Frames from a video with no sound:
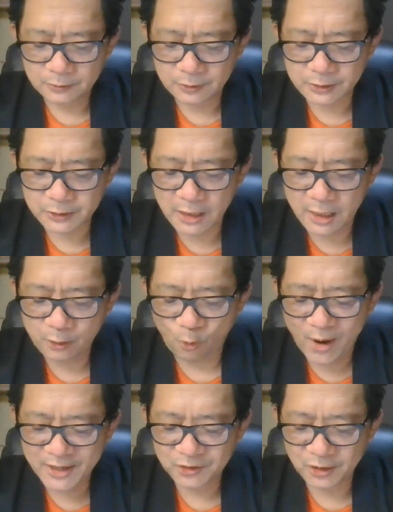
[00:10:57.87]
the Shang
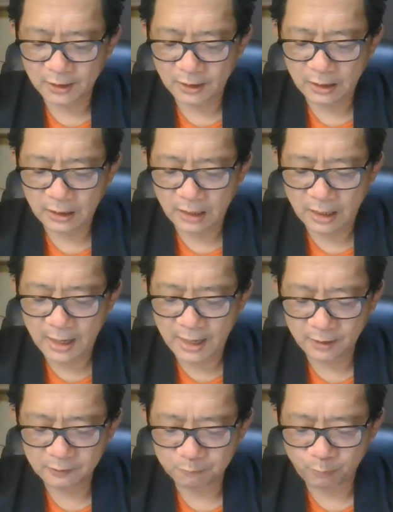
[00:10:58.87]
writing
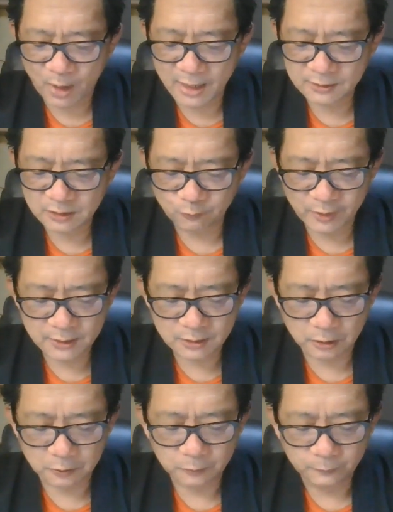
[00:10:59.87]
on bronze
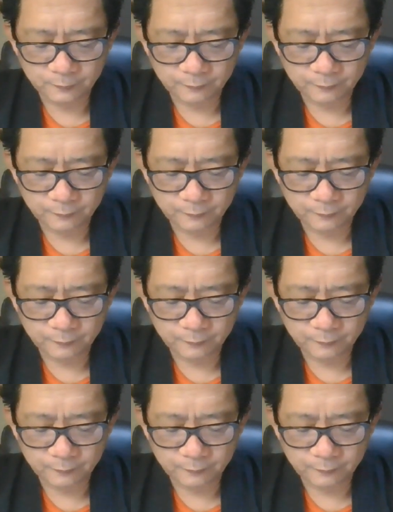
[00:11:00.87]
vessel.